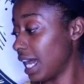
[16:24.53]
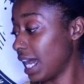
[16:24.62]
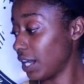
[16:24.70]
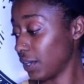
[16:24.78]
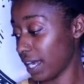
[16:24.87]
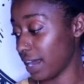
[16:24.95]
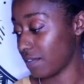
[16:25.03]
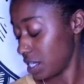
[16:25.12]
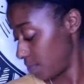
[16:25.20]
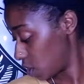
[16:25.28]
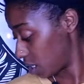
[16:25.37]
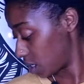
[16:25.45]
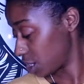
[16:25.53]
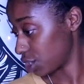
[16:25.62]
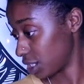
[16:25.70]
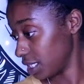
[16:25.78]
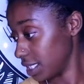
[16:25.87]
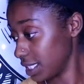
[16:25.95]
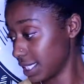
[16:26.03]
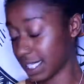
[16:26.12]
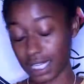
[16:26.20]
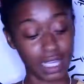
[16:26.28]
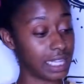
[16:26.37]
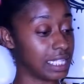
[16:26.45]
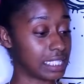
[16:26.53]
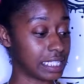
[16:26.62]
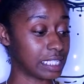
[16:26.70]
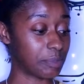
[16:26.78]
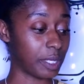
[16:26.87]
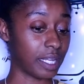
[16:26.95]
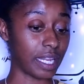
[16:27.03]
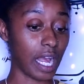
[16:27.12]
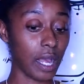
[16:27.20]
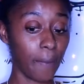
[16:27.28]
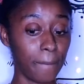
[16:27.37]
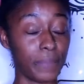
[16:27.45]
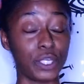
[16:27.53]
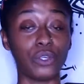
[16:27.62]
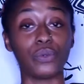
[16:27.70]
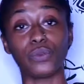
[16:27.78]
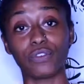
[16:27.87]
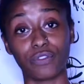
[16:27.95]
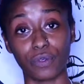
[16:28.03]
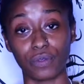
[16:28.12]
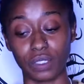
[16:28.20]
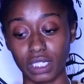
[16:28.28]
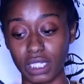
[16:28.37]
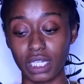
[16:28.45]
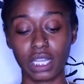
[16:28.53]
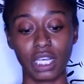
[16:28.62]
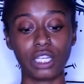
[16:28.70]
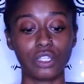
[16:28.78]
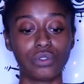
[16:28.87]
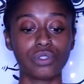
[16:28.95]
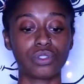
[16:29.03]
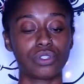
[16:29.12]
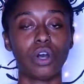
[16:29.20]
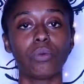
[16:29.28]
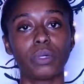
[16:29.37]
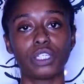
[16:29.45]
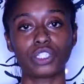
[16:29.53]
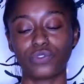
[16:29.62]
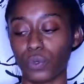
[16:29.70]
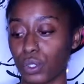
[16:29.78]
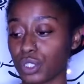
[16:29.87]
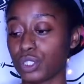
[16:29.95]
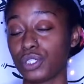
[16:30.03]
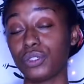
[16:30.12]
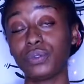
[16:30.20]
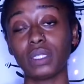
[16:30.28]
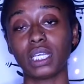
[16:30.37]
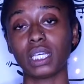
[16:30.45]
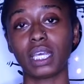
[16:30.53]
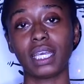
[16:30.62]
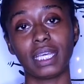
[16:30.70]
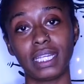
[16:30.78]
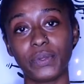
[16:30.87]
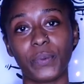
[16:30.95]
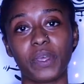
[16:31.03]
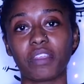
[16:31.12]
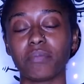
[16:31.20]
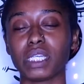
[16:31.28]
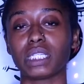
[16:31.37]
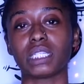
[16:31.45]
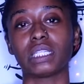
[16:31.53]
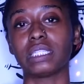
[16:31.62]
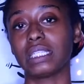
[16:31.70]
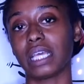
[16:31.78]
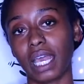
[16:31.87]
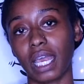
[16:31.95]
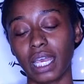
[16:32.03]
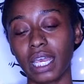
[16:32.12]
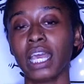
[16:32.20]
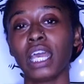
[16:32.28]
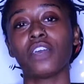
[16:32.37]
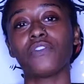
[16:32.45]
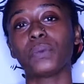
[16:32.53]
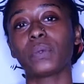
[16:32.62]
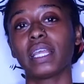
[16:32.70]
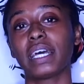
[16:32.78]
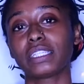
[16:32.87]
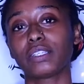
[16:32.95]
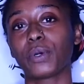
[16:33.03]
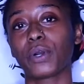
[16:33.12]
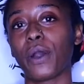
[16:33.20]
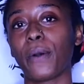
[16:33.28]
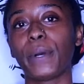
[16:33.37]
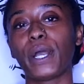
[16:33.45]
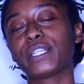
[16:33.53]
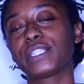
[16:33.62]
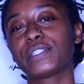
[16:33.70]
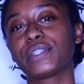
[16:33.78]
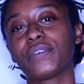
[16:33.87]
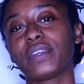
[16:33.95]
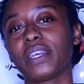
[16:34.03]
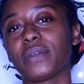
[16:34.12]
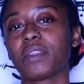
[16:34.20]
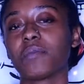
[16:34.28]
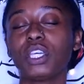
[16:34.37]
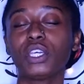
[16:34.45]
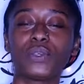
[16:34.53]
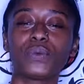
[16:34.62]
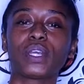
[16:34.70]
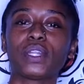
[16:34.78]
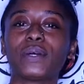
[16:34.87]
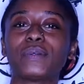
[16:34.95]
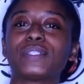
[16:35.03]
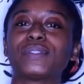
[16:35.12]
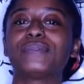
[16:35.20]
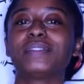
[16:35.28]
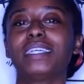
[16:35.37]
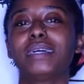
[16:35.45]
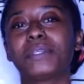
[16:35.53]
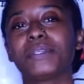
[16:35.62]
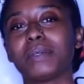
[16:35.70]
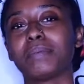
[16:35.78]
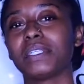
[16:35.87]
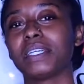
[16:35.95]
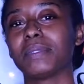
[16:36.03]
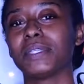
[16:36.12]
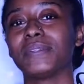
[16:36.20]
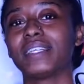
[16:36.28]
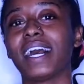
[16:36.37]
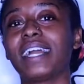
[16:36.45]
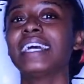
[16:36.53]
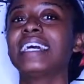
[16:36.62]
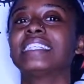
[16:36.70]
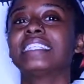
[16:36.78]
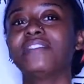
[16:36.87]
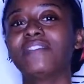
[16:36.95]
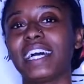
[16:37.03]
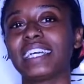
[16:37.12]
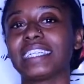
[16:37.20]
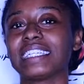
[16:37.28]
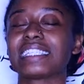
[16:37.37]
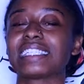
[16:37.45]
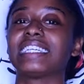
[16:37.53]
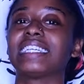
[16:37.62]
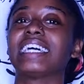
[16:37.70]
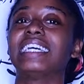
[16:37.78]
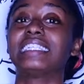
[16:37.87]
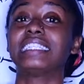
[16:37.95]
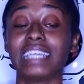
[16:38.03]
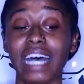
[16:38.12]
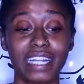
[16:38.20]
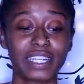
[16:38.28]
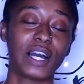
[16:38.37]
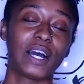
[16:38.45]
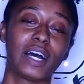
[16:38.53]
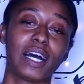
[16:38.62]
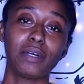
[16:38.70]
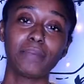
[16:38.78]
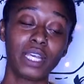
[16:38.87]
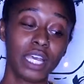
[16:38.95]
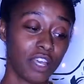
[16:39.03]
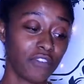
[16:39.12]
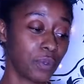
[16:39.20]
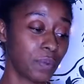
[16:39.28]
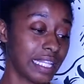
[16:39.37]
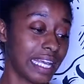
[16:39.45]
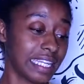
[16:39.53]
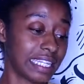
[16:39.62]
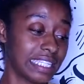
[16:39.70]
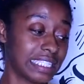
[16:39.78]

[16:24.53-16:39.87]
I don't have any more questions. This has been a beautiful reading. Thank you so much for tuning in with me today. If you would like to book a personal reading with me, you can go to www.divinedestini.com. If you would like